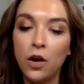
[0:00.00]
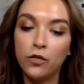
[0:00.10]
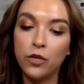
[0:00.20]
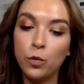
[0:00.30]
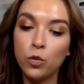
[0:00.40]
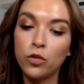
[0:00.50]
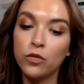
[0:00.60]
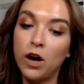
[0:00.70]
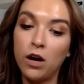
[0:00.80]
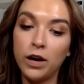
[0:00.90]
for more of
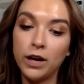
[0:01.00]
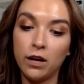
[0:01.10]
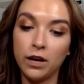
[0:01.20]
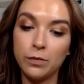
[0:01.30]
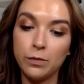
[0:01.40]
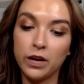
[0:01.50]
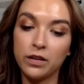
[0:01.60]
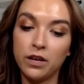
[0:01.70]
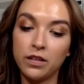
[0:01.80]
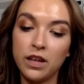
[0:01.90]
a highlight,
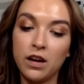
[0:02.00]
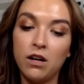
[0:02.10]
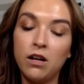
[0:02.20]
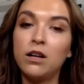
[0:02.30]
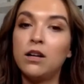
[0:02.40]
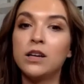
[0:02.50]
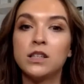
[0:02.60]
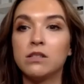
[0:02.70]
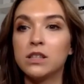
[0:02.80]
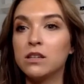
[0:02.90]
because I think
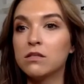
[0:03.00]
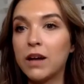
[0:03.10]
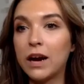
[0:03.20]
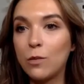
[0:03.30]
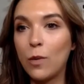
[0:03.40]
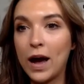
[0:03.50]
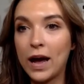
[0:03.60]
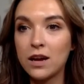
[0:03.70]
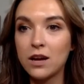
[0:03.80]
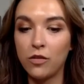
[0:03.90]
highlighter is a great way